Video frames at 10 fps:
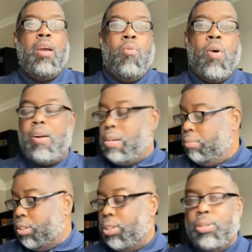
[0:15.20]
Welcome
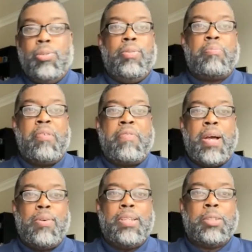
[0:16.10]
to
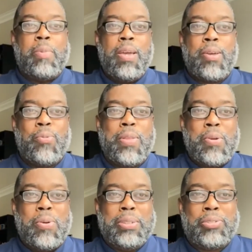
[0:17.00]
Profoundly Speaking with
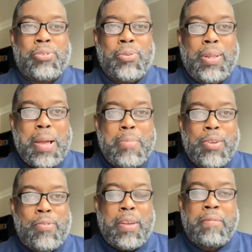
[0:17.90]
yours truly. I'm
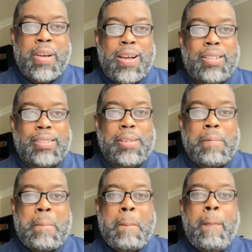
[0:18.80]
Undrai Fizer.
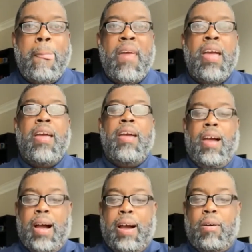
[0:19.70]

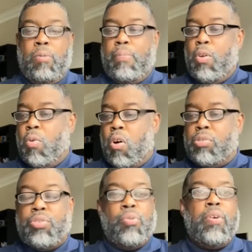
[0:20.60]
I hope you are
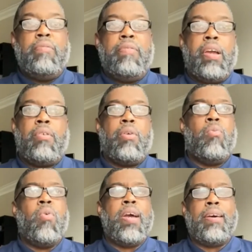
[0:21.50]
doing very
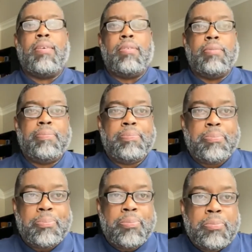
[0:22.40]
well.
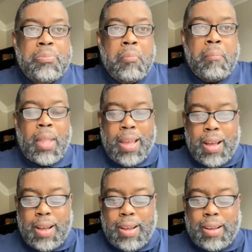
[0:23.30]

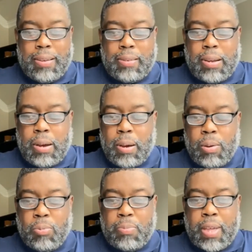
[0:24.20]
I
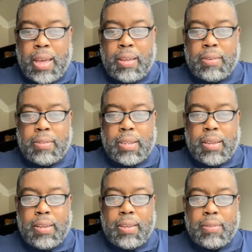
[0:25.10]
hope that
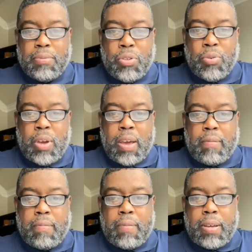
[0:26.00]
you have
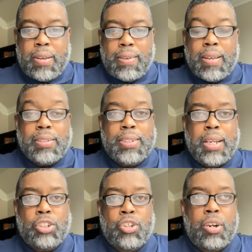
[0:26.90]

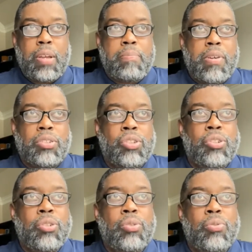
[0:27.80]
intentionally
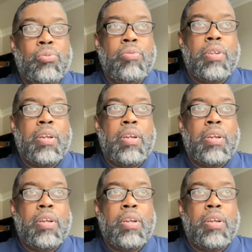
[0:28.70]
pursued